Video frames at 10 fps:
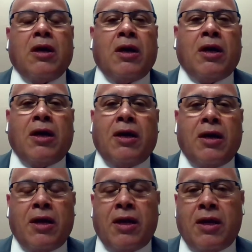
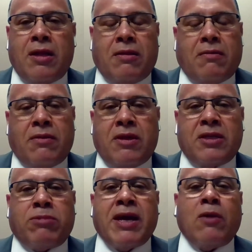And
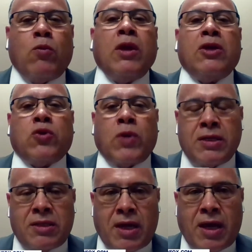this plan will
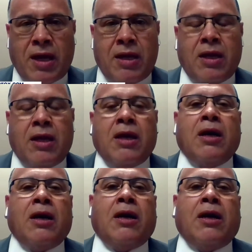address that.
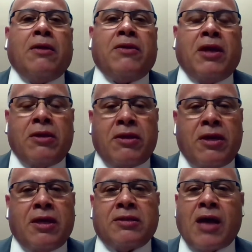The other
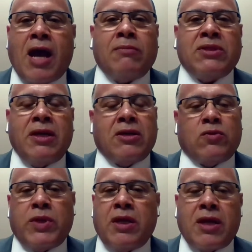thing, asylum
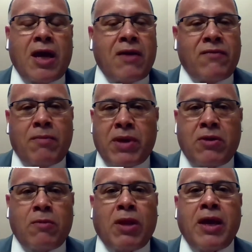seekers, we need to have a
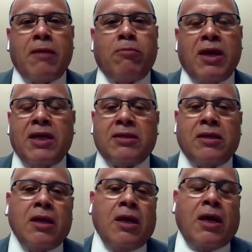better plan in
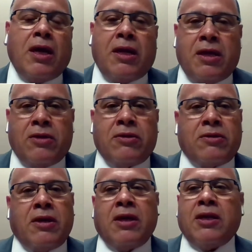place. And the
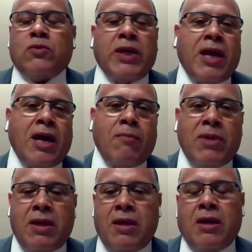other thing is we can't
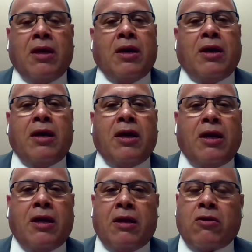be
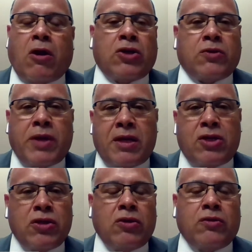
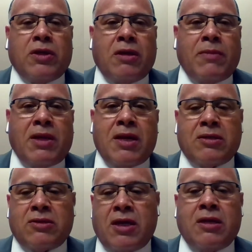incarcerating children. I mean,
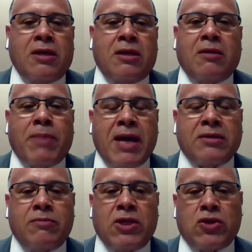as they did in the
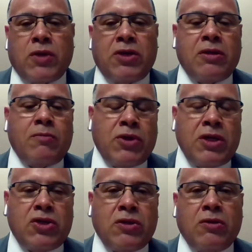past administration,
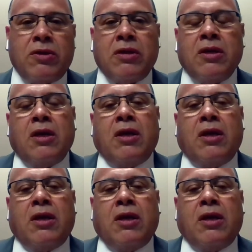putting children